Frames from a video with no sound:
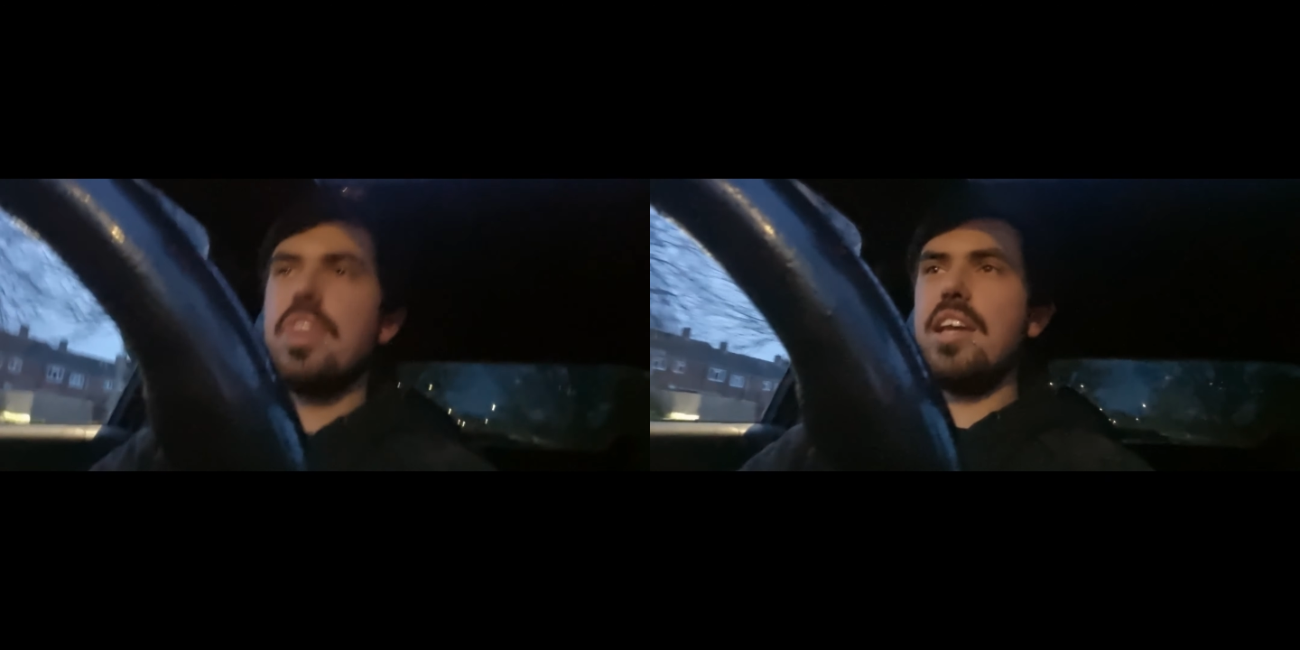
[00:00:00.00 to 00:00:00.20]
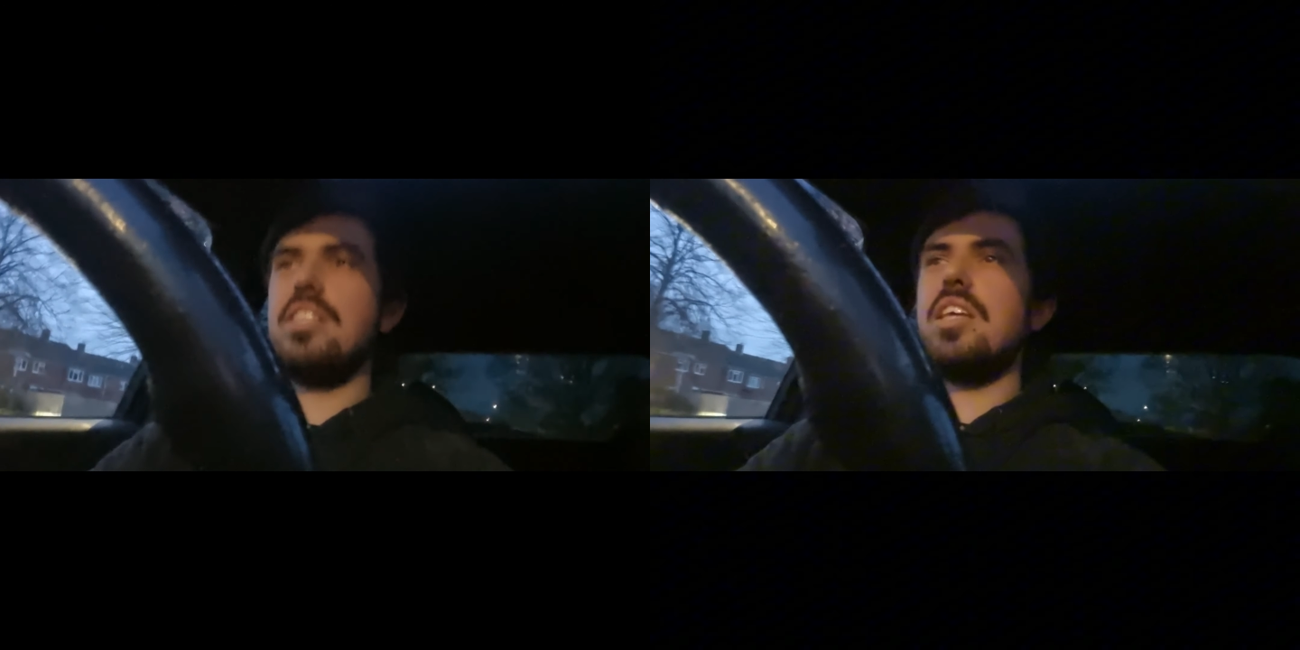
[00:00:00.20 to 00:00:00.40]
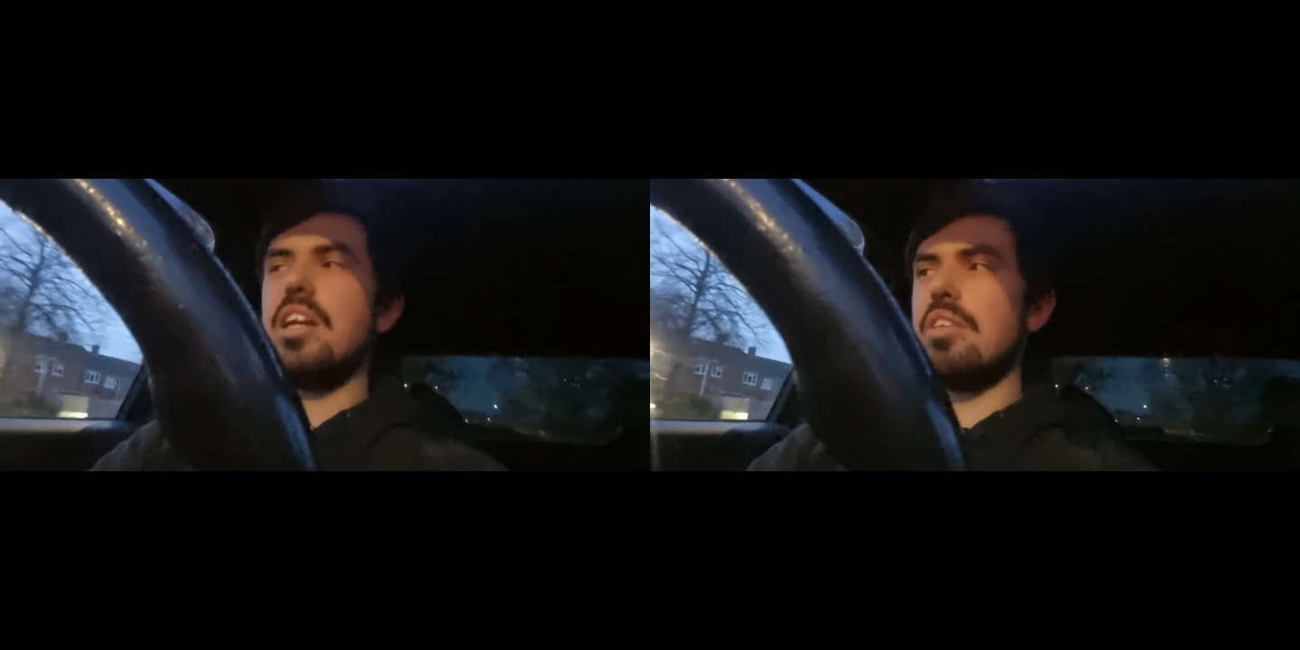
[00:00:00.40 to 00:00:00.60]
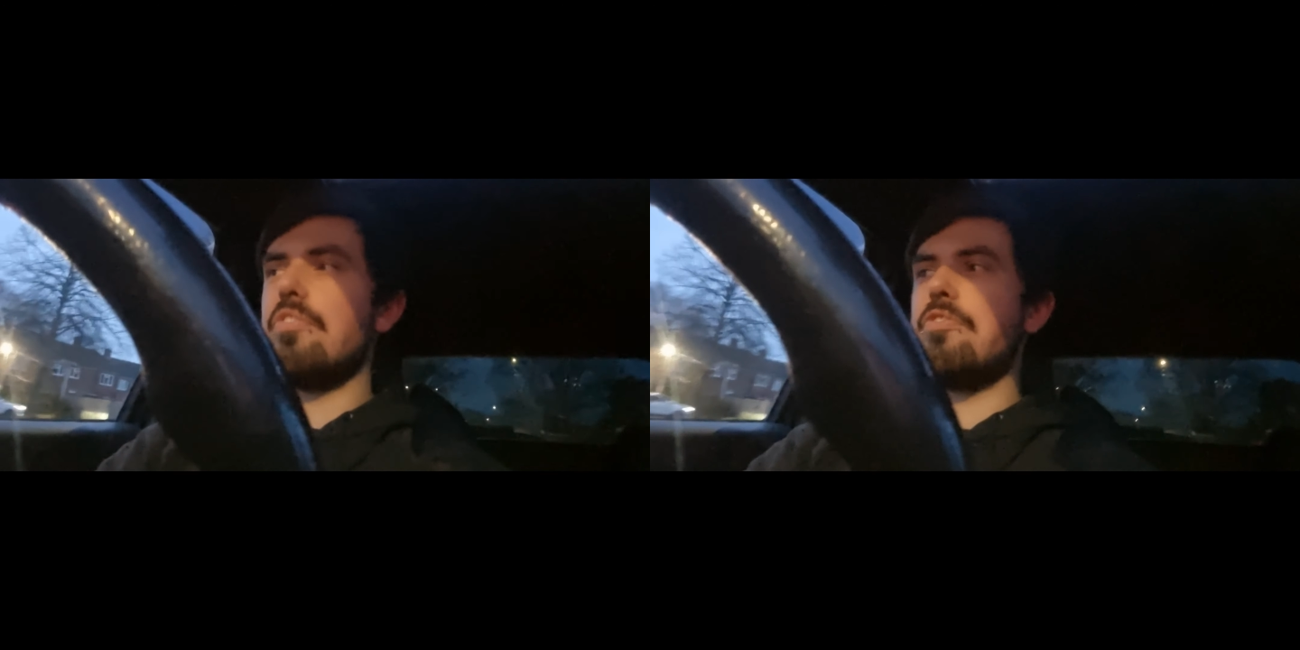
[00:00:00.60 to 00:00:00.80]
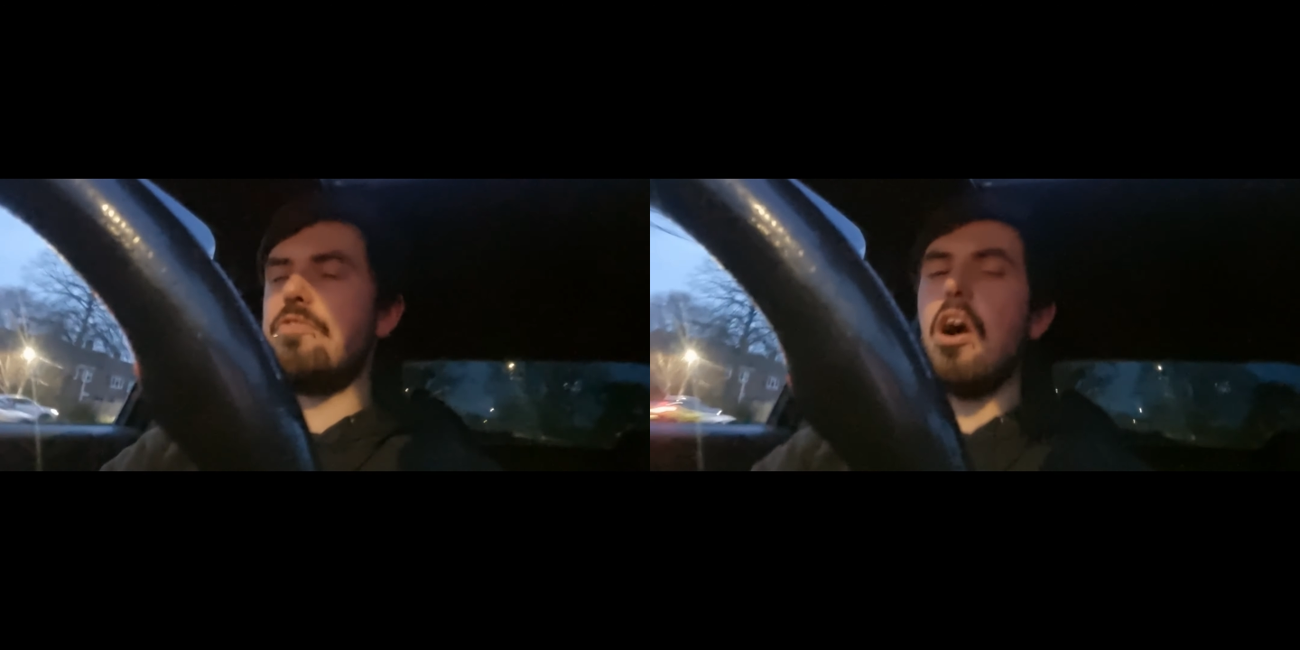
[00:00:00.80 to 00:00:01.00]
This thing
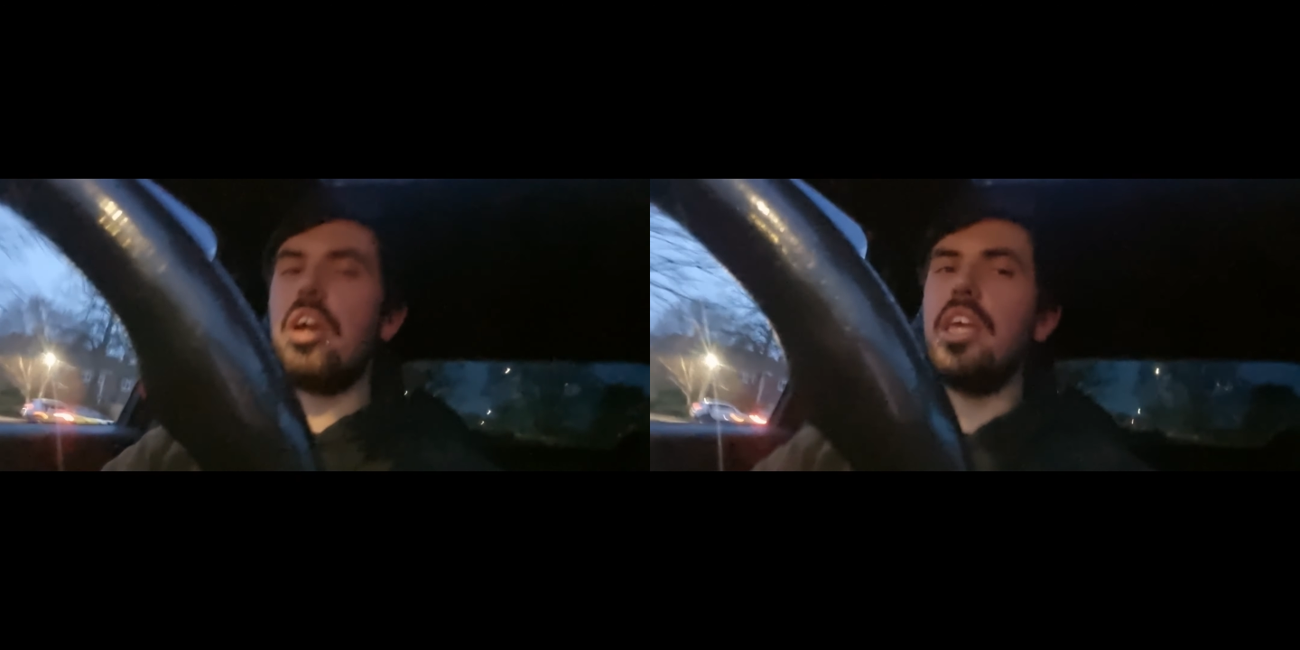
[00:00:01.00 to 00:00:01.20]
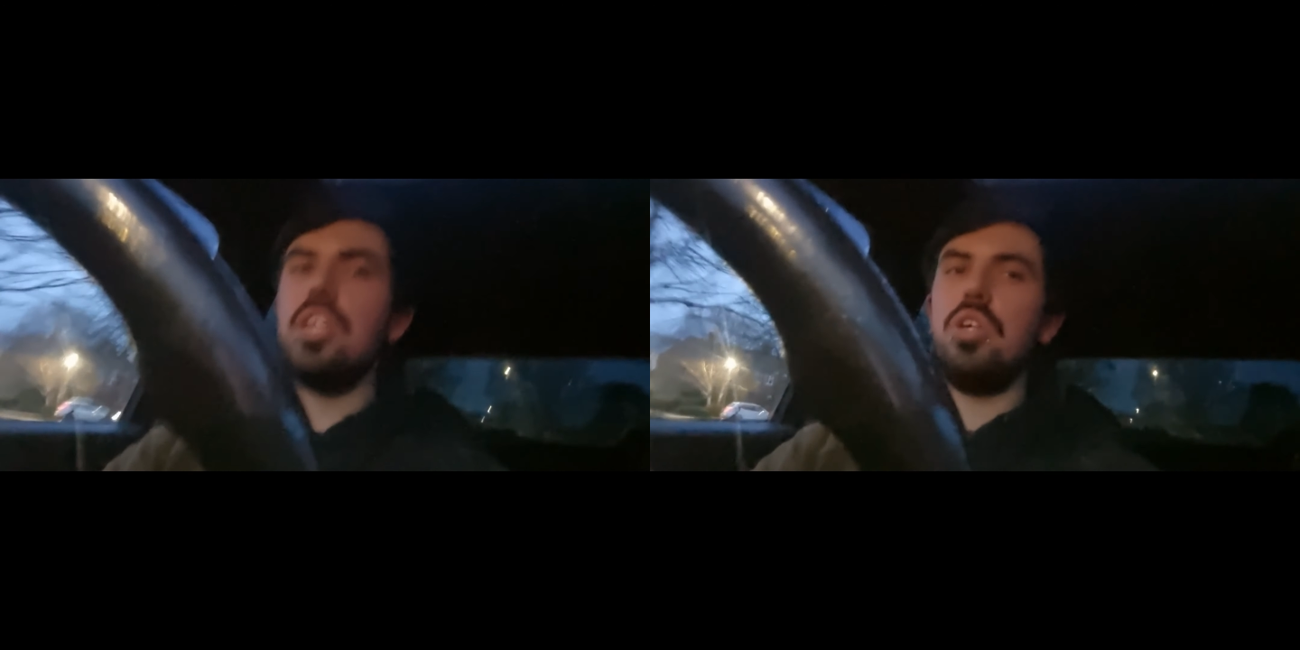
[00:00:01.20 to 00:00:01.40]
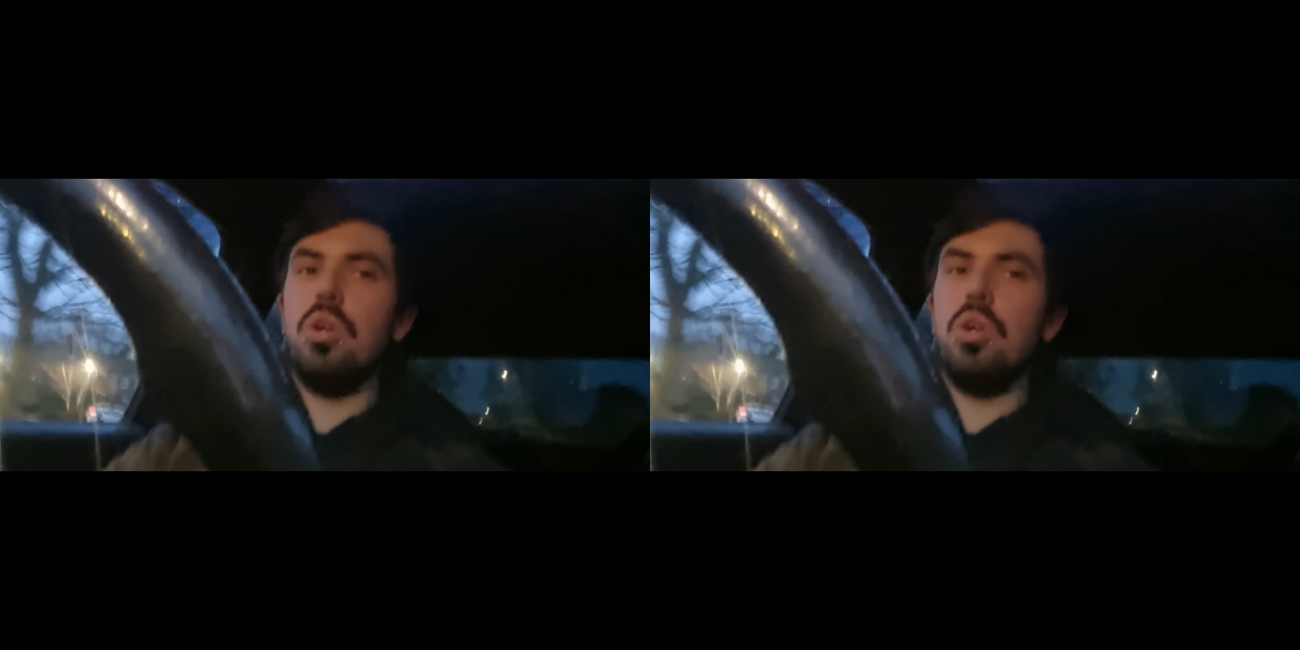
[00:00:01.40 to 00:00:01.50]
is fucking